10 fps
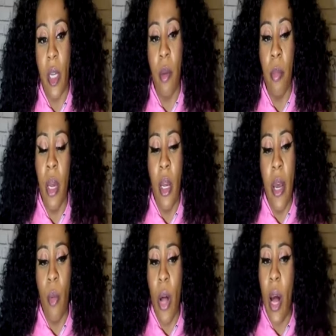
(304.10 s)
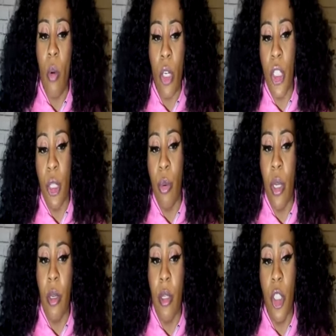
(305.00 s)
him, Well, how was she
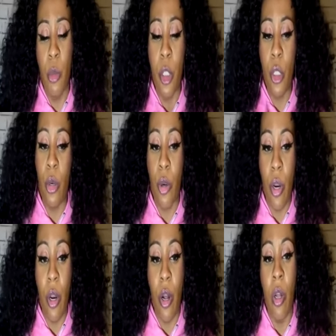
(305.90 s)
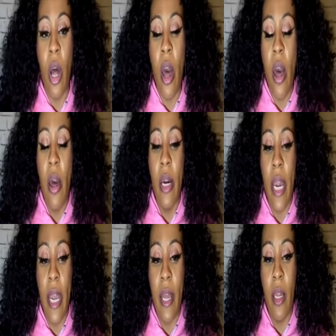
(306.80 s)
when she was a little girl?
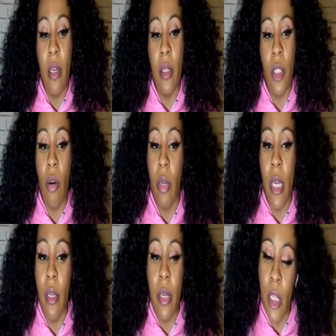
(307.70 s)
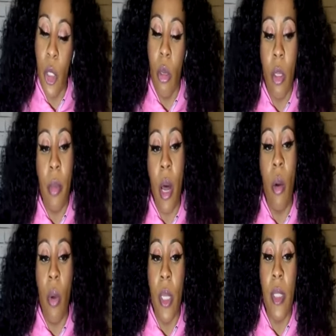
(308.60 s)
And so he, he told him how I
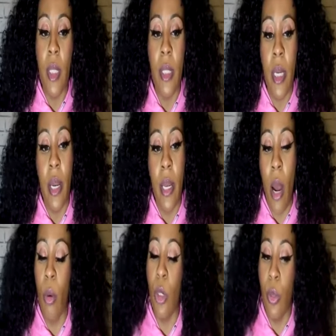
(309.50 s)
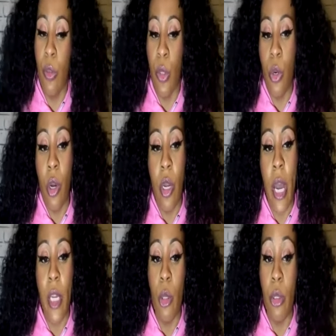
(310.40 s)
was. He said that I was withdrawn.
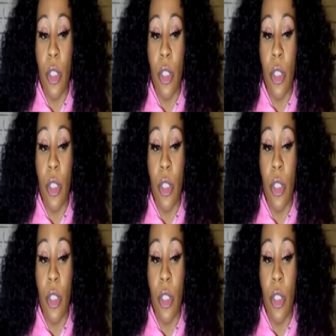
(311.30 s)
I usually